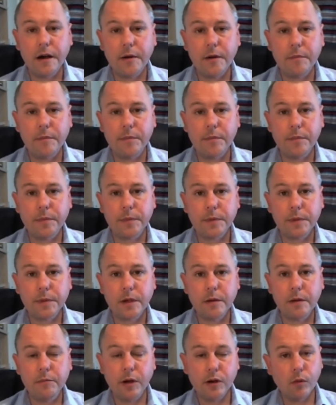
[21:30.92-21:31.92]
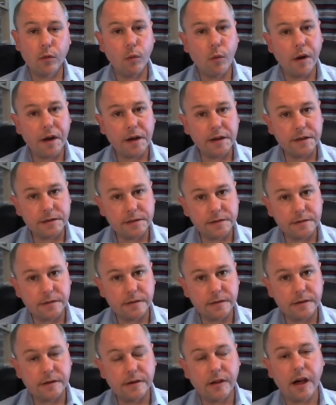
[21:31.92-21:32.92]
but
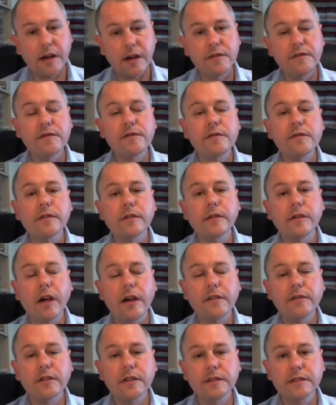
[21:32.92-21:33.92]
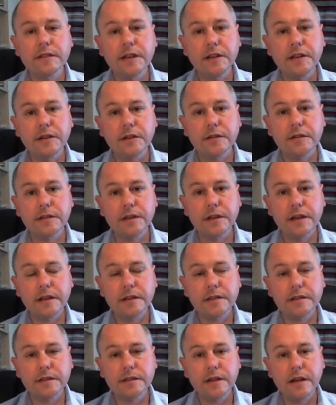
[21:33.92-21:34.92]
always life continues
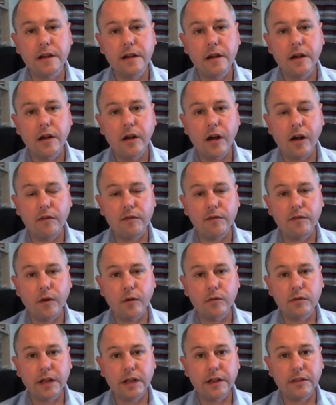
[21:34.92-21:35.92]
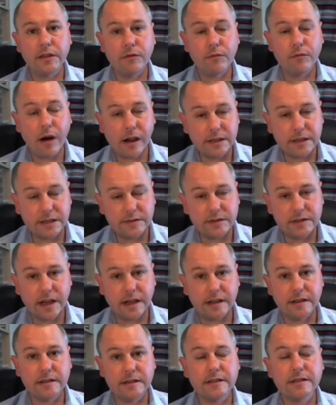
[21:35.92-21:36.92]
in its unfolding. In the
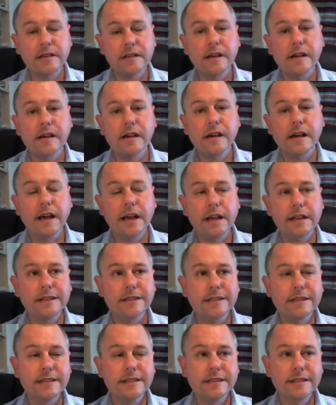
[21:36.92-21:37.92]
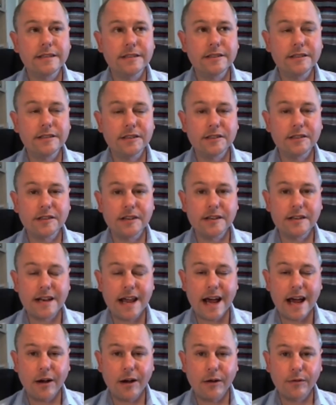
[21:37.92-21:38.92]
relative sense, it's just
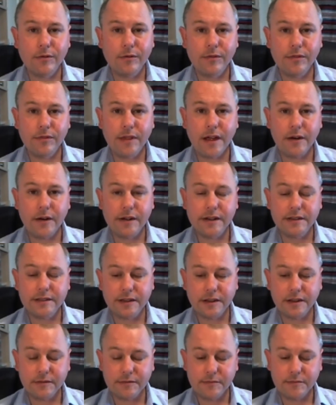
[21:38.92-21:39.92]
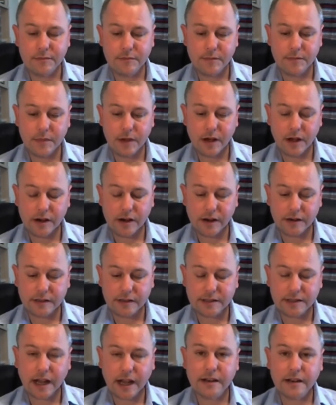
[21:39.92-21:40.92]
that now there is an
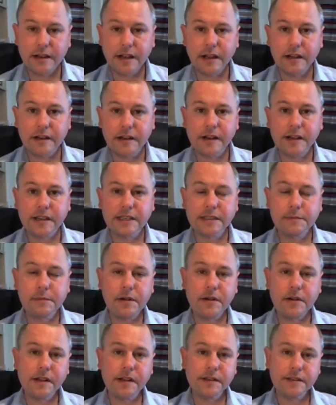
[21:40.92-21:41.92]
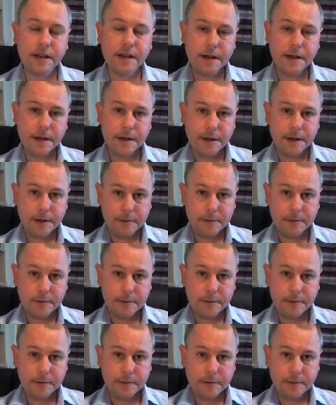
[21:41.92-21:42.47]
understanding and an experience,